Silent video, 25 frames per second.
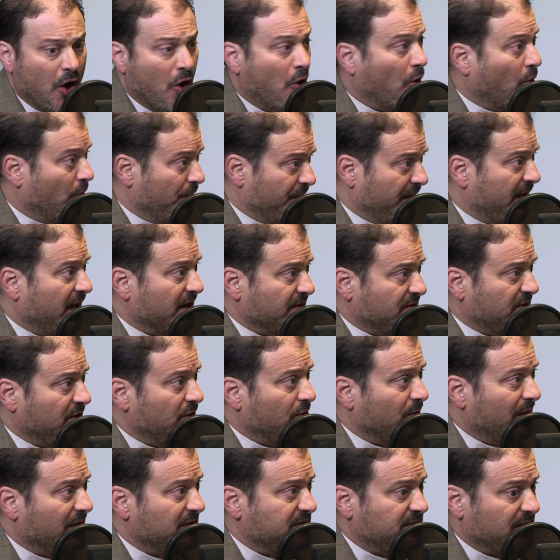Or in the case of the
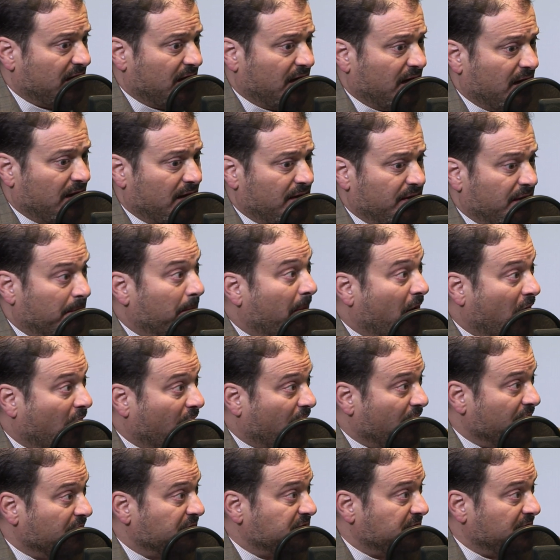U.S., the
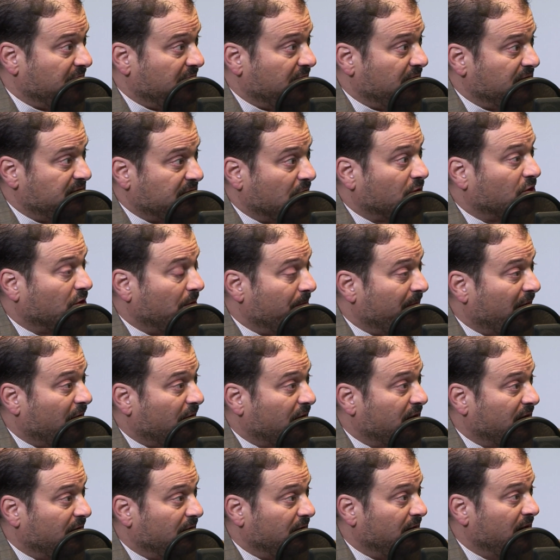Maras, the Central
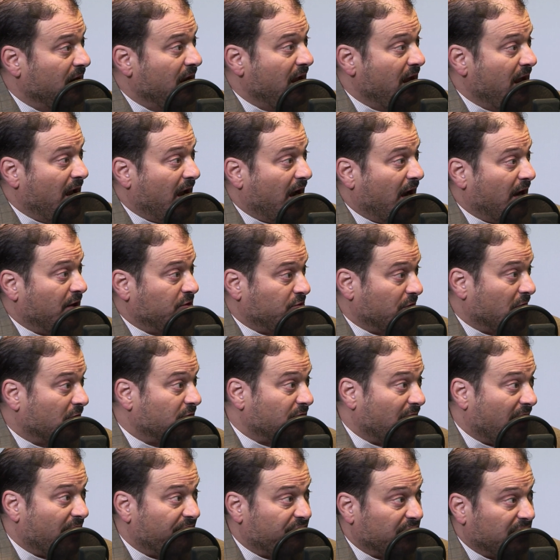American drug
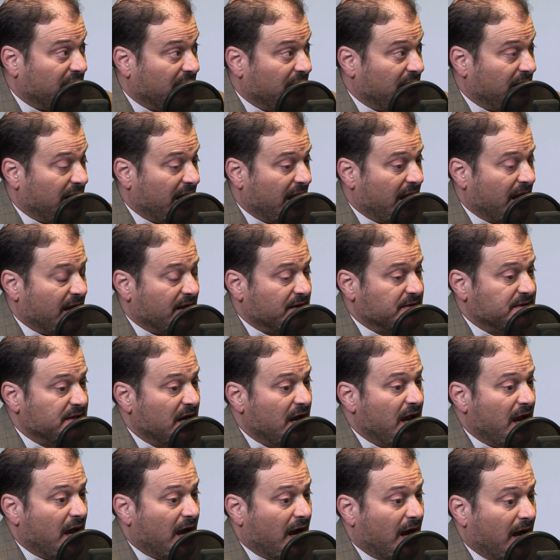trafficking gangs,
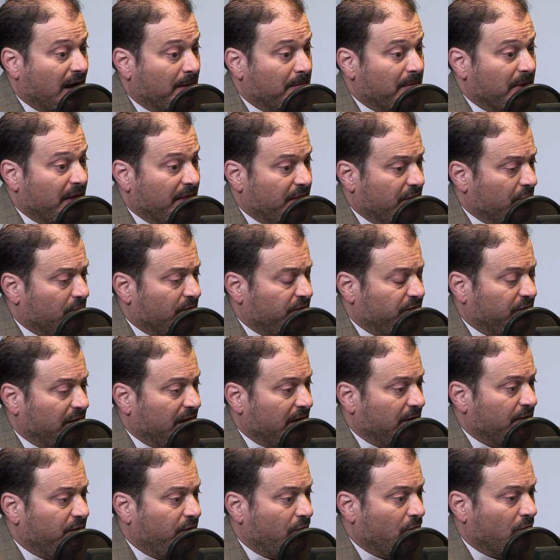they're
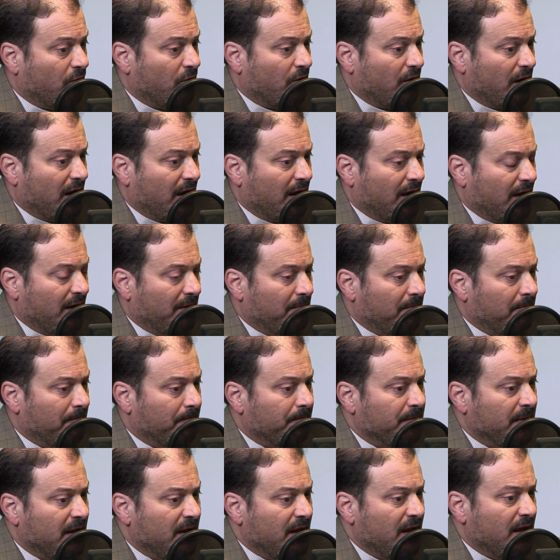fleeing for,
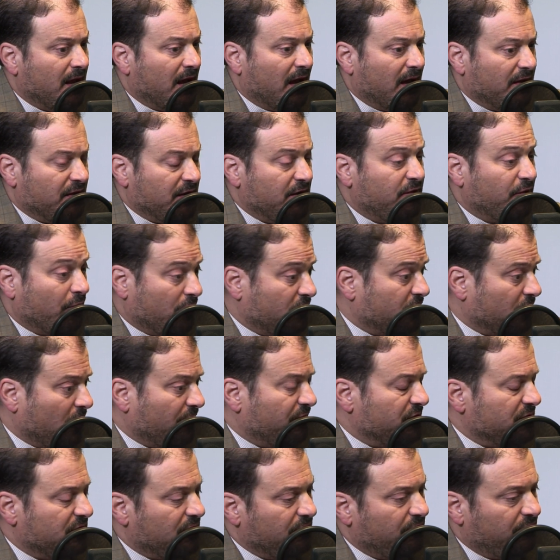these folks are
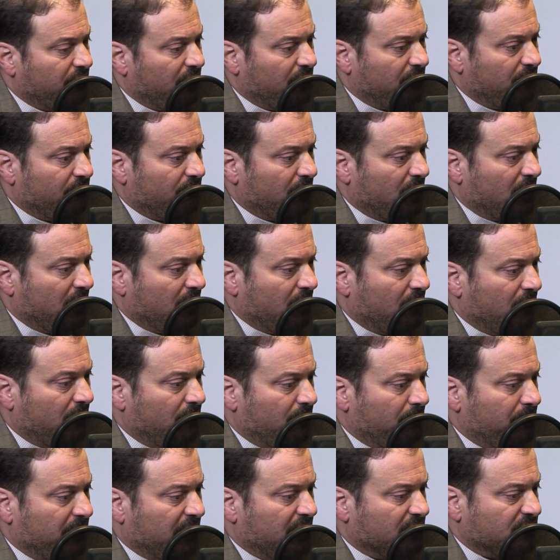obviously fleeing
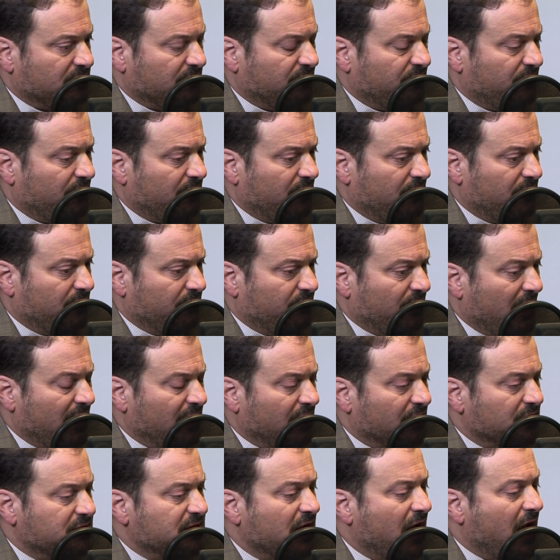because of the
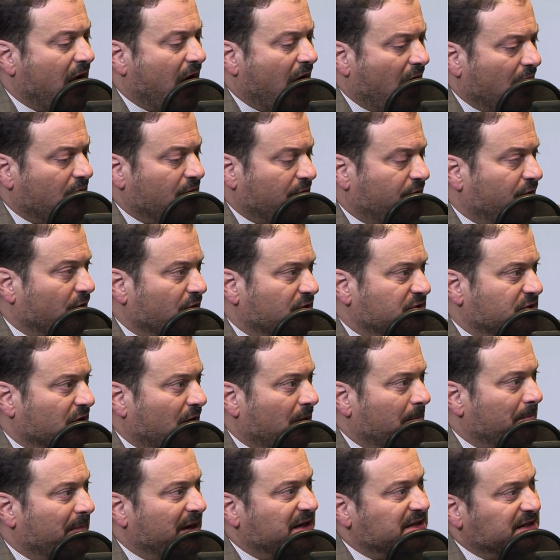violence. Other folks
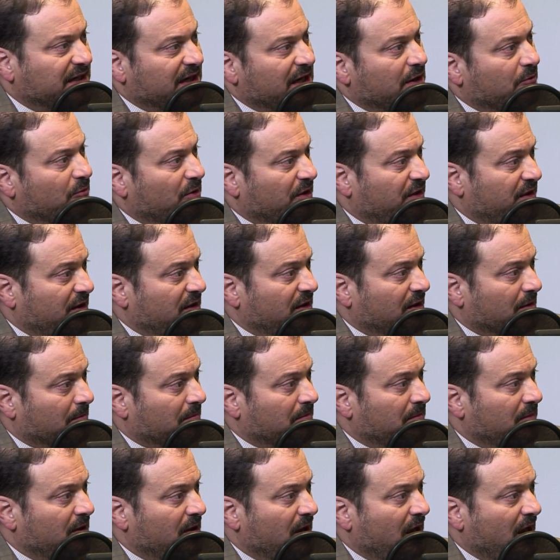are mixing in within
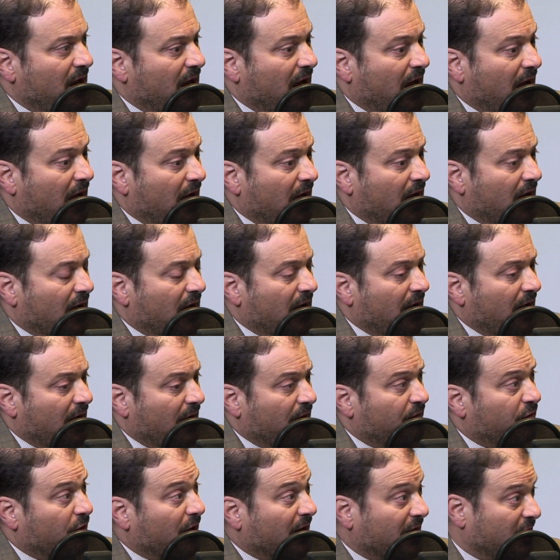them
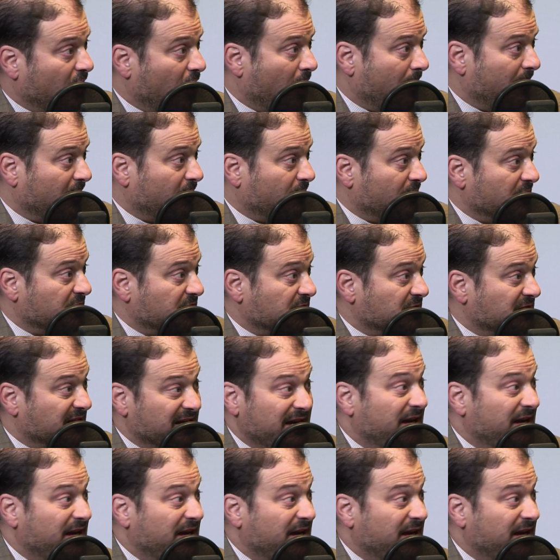for economic reasons.